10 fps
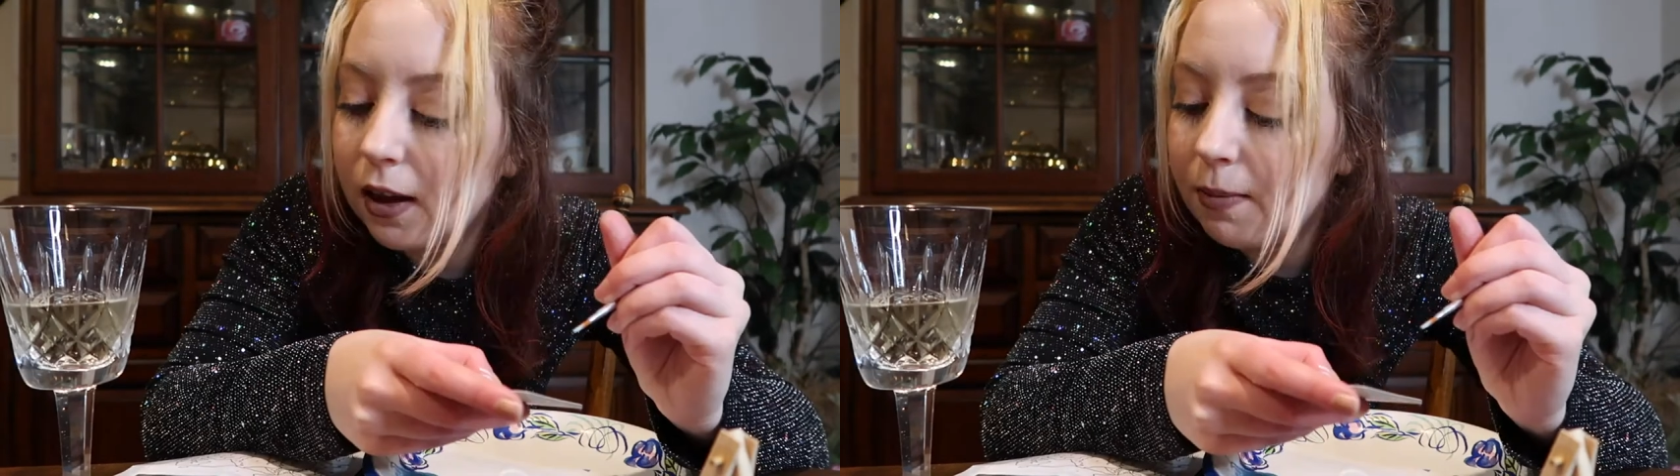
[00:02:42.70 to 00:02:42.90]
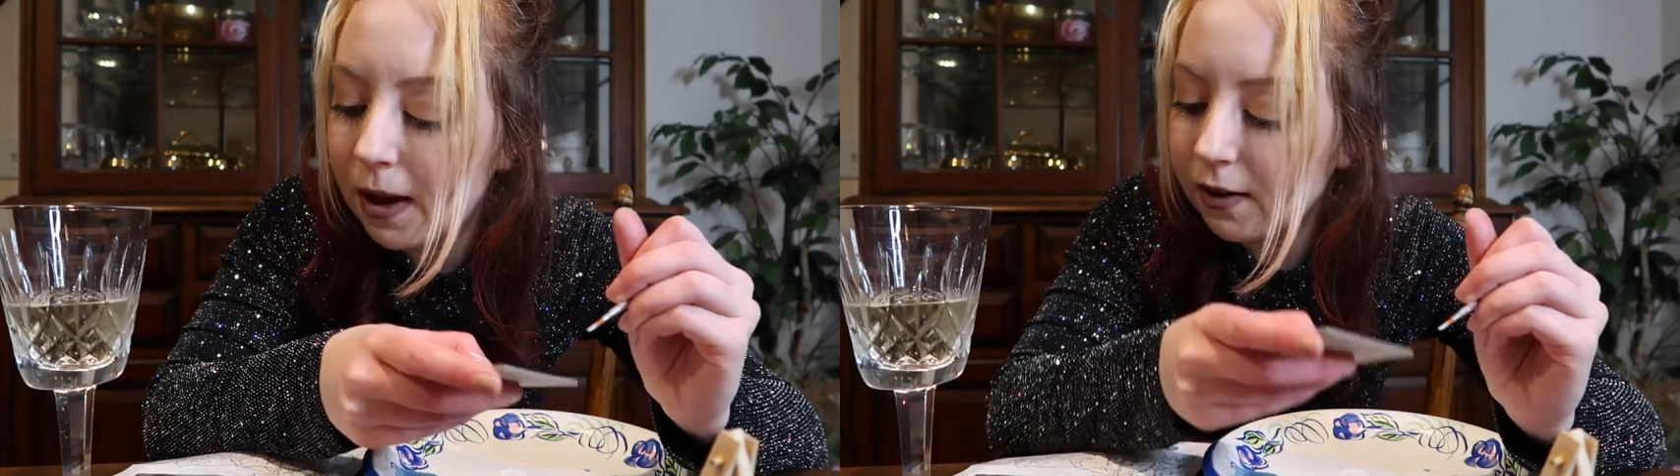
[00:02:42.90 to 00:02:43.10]
I
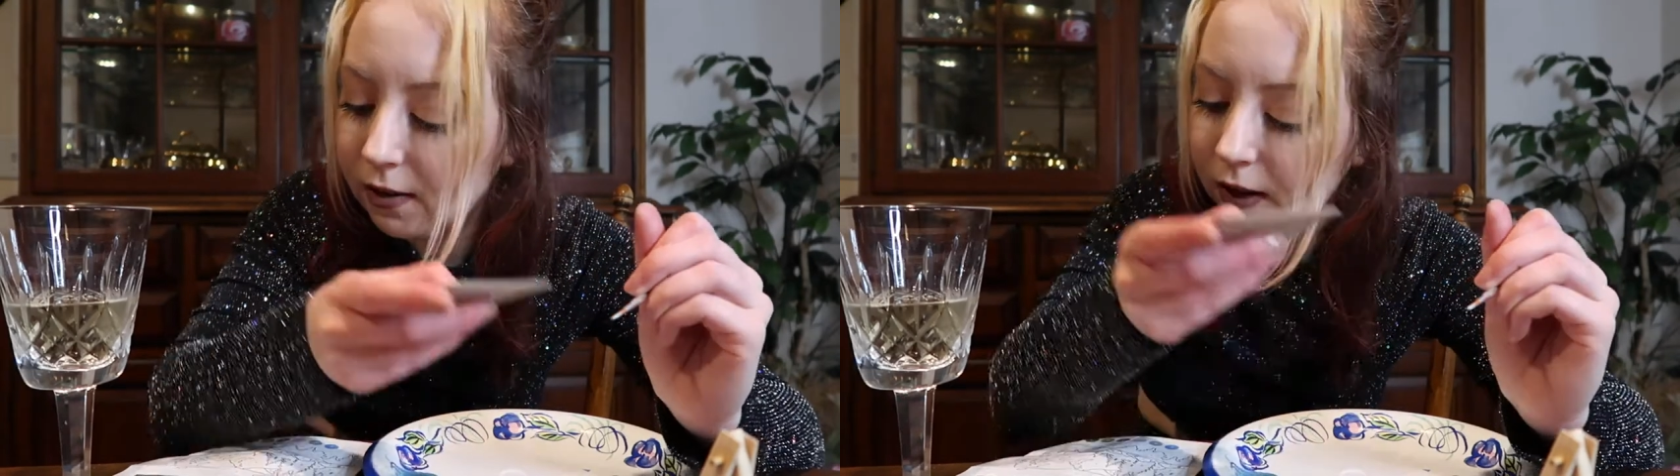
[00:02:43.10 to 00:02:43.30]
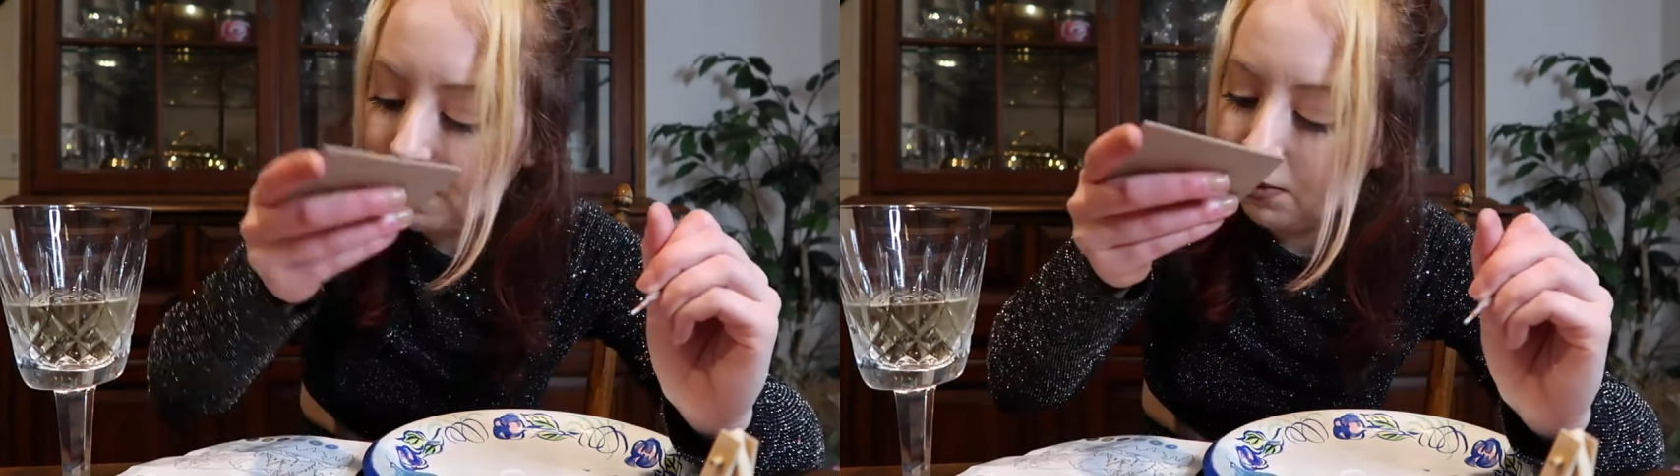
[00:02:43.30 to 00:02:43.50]
keep
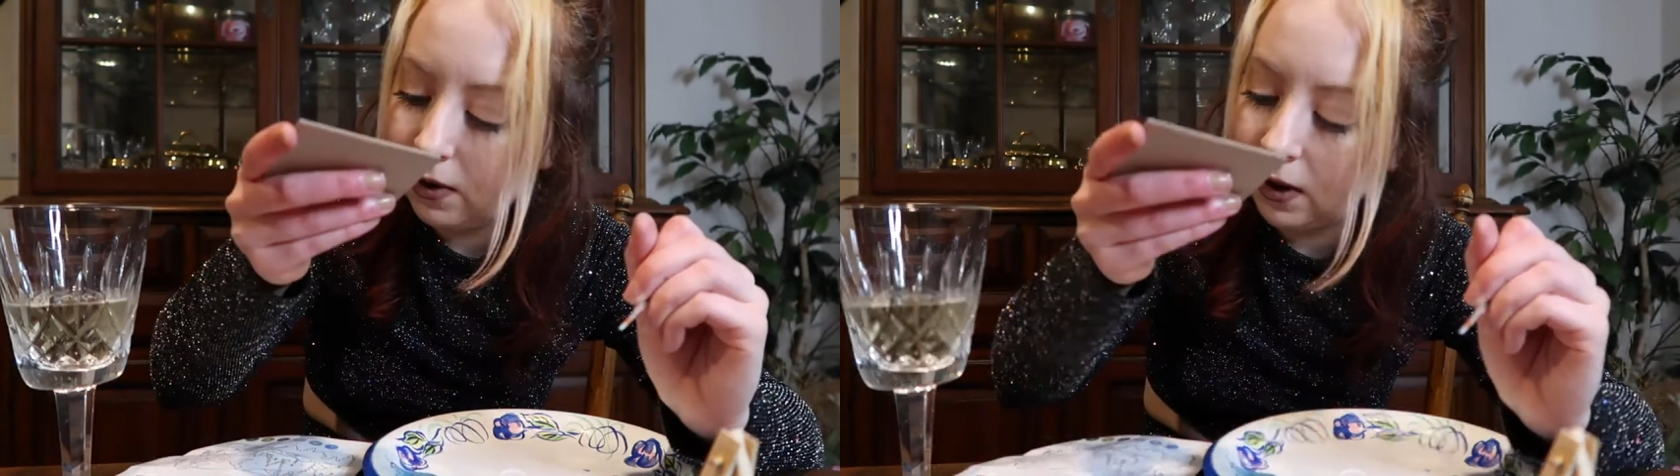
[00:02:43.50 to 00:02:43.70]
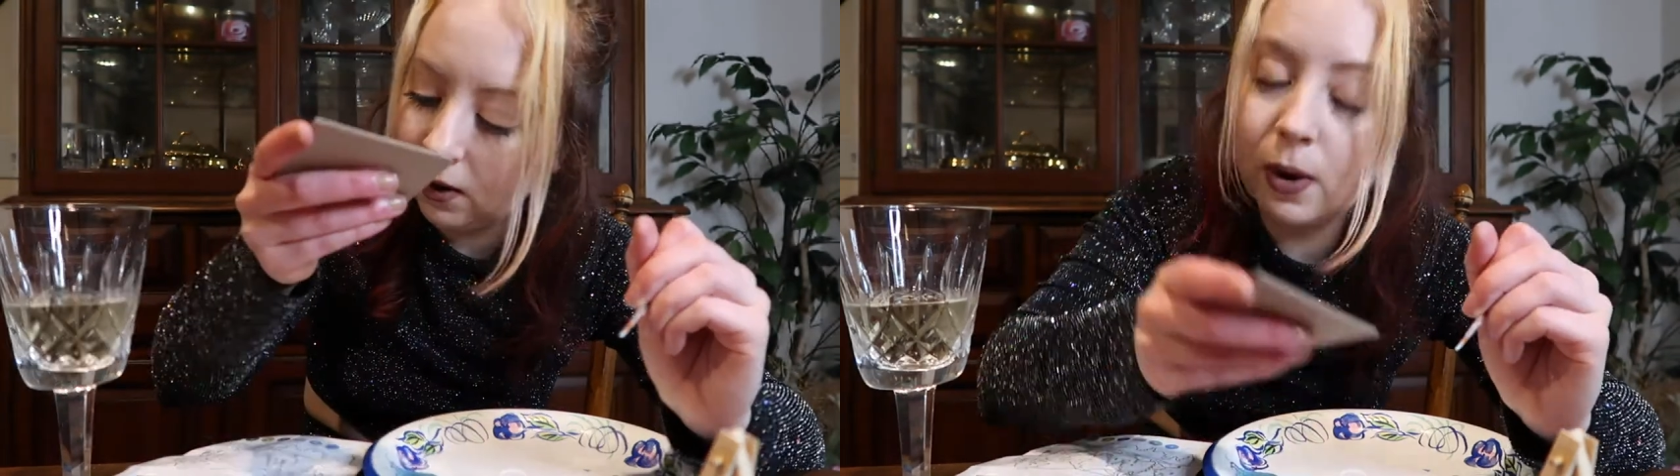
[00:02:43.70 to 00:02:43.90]
accidentally putting